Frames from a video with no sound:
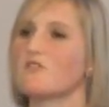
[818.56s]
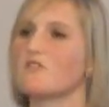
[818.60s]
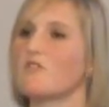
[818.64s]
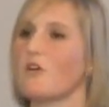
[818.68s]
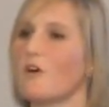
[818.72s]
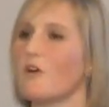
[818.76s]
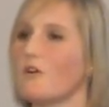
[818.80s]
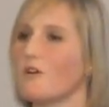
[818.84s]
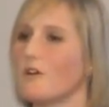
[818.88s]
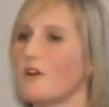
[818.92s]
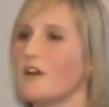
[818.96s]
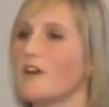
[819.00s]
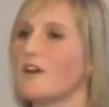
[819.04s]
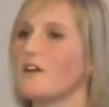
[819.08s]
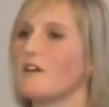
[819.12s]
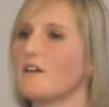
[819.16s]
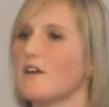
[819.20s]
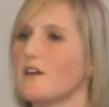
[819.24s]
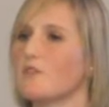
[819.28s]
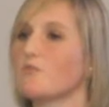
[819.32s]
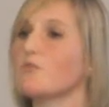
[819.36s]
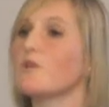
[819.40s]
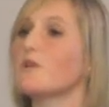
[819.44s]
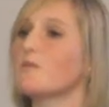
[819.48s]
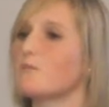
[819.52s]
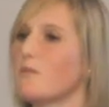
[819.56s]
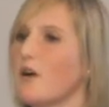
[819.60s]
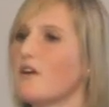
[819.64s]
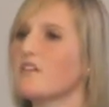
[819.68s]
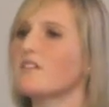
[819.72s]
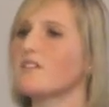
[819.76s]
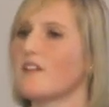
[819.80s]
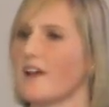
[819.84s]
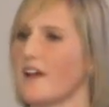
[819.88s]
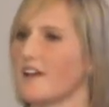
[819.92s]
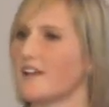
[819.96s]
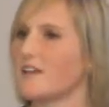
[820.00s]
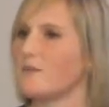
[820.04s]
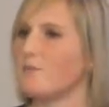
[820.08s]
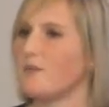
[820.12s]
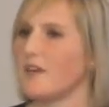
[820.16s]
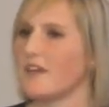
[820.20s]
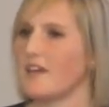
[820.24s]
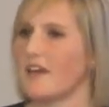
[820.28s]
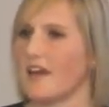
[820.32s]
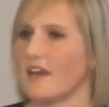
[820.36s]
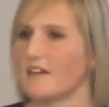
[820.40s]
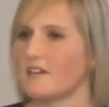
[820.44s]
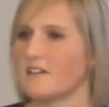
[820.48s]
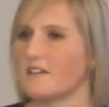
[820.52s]
So let's say it would most likely be
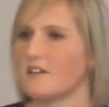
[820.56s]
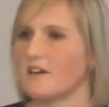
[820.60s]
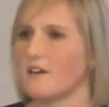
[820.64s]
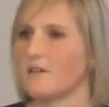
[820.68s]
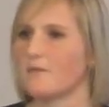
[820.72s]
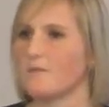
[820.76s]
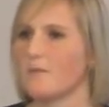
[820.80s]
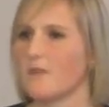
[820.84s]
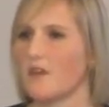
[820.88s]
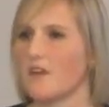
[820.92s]
Canada.